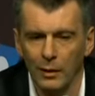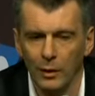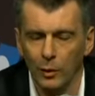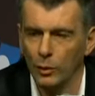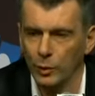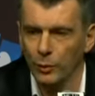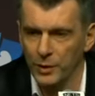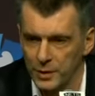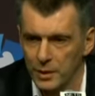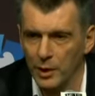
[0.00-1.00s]
uh, owner
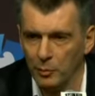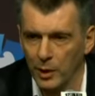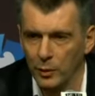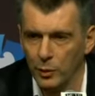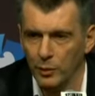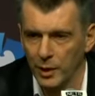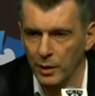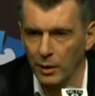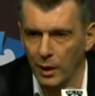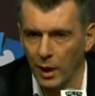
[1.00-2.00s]
of the team and the
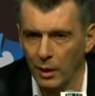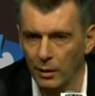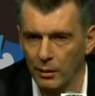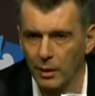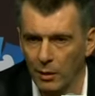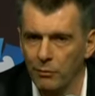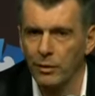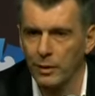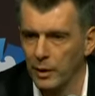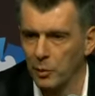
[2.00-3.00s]
arena. And I'm
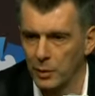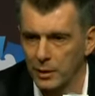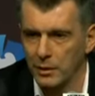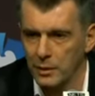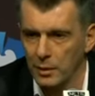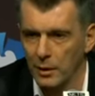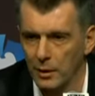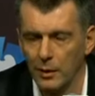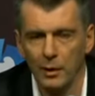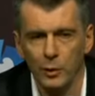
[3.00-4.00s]
very committed
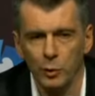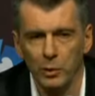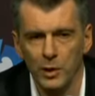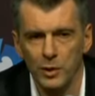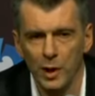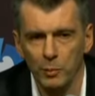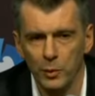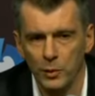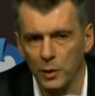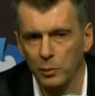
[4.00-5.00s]
uh, to be a
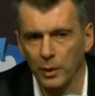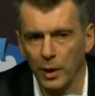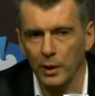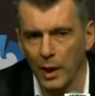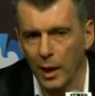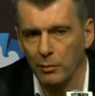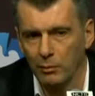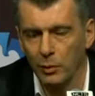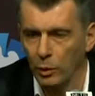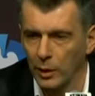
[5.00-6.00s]
championship. And
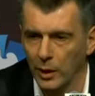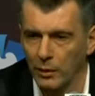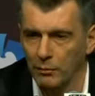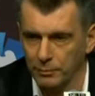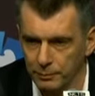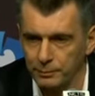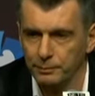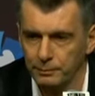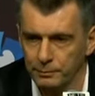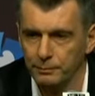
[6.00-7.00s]
I'm all in.
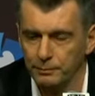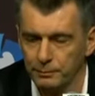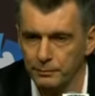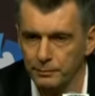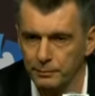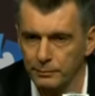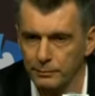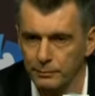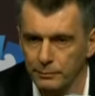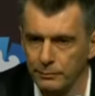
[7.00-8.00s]
Right
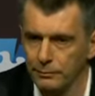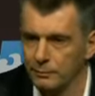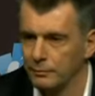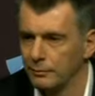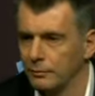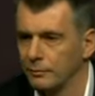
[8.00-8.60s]
side, Howard. Uh,